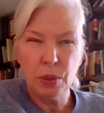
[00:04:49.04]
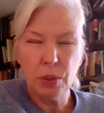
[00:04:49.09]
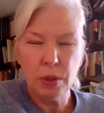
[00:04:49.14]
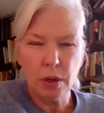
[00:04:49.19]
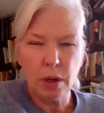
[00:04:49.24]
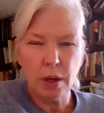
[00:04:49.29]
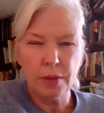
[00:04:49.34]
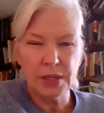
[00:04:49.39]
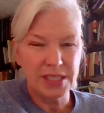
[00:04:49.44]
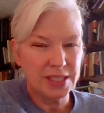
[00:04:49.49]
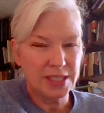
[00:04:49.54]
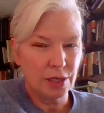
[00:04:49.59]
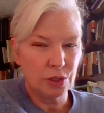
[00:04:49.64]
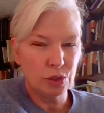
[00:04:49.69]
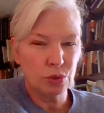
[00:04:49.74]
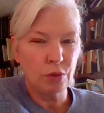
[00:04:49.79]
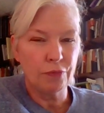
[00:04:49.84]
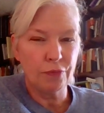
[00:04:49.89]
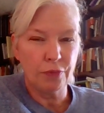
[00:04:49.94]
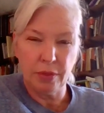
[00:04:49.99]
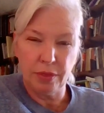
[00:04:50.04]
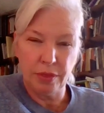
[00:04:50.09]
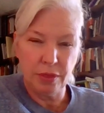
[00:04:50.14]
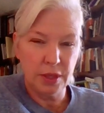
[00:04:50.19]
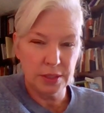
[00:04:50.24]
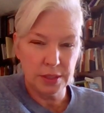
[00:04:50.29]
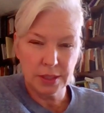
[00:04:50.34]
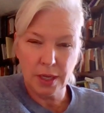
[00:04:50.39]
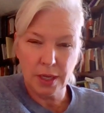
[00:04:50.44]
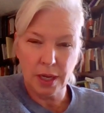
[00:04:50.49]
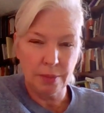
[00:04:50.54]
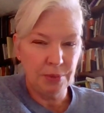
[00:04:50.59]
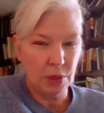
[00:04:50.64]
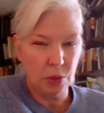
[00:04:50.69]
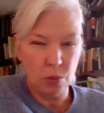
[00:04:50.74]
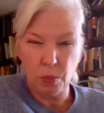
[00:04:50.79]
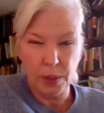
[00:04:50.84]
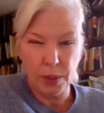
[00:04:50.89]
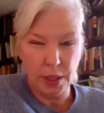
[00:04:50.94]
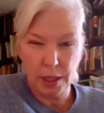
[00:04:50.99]
put on the schedule for this
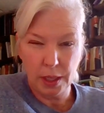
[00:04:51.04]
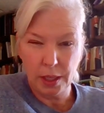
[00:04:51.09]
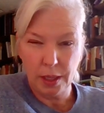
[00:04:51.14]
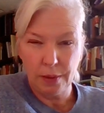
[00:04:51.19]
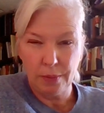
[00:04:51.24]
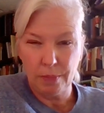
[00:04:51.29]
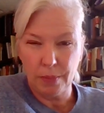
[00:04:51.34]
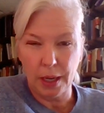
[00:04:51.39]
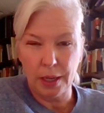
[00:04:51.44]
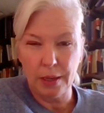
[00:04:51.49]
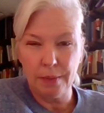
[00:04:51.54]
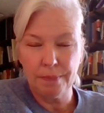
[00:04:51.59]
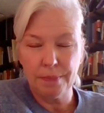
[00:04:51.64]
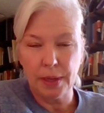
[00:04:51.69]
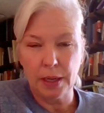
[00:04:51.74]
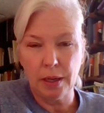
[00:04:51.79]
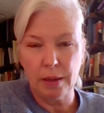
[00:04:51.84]
coming week, right?